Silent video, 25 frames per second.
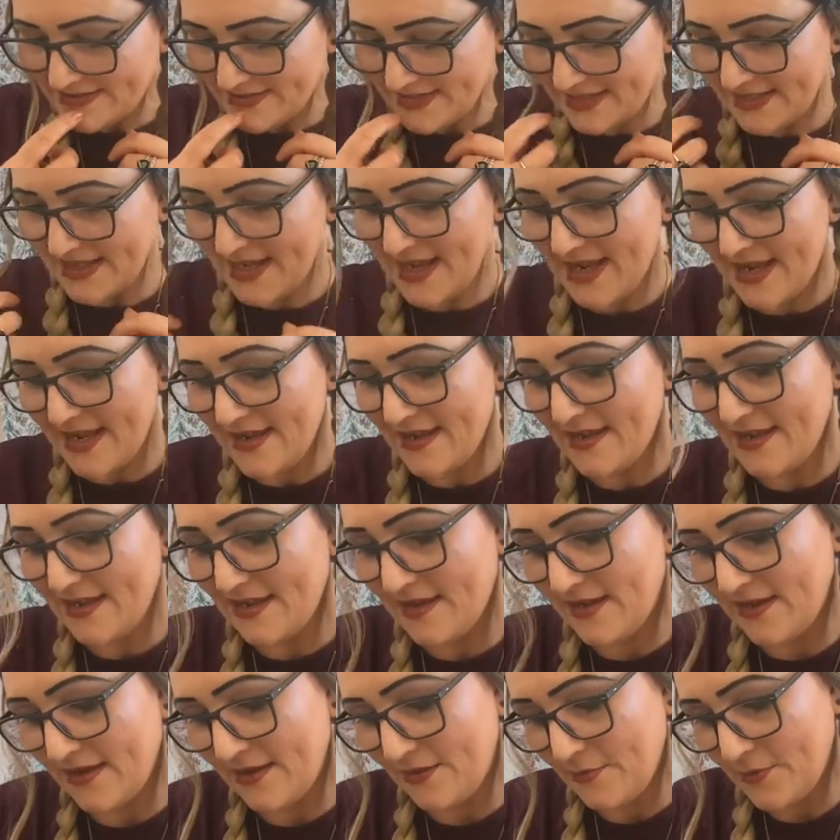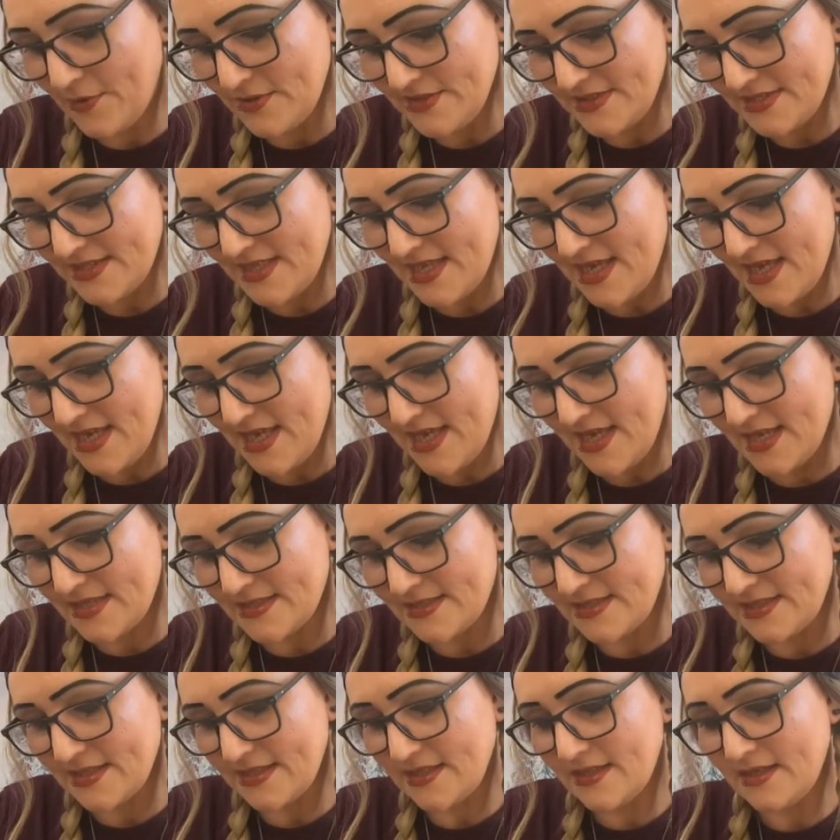is in here? What's
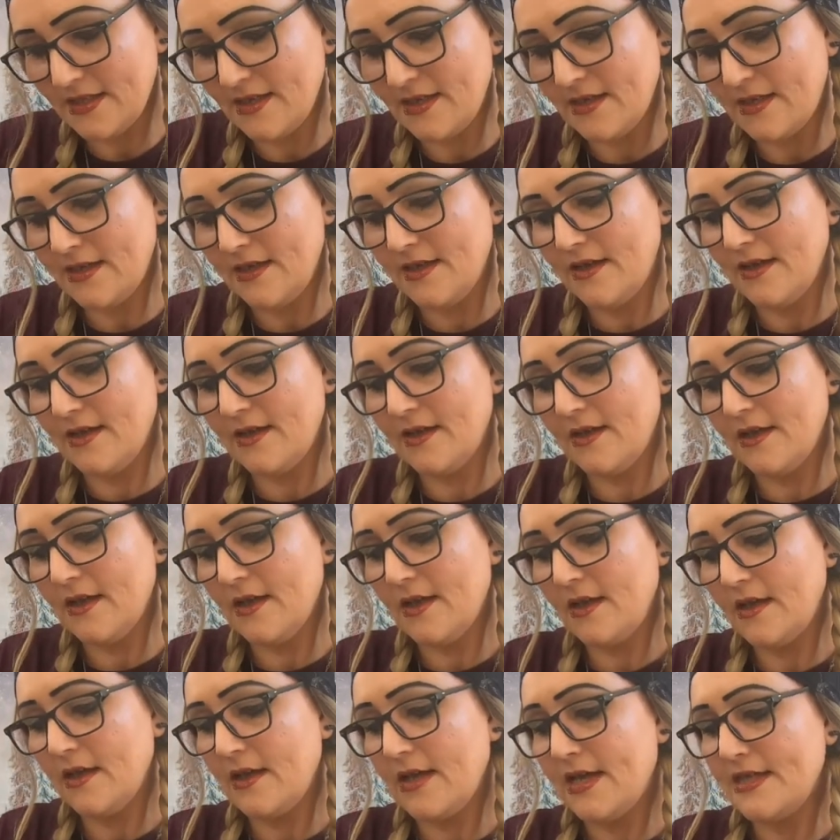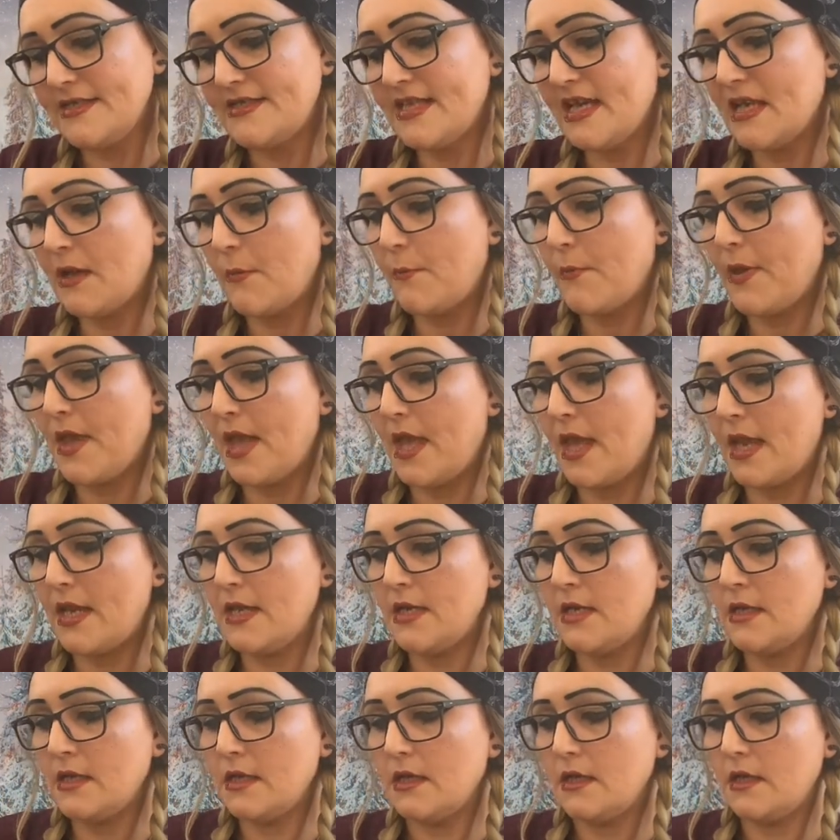this? Is that a
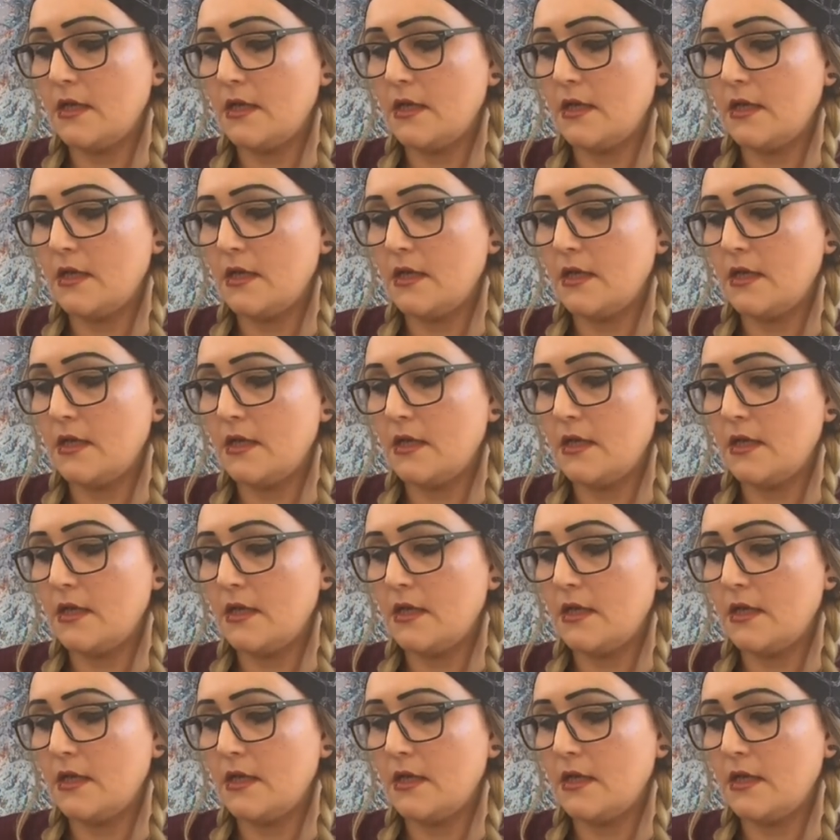pin?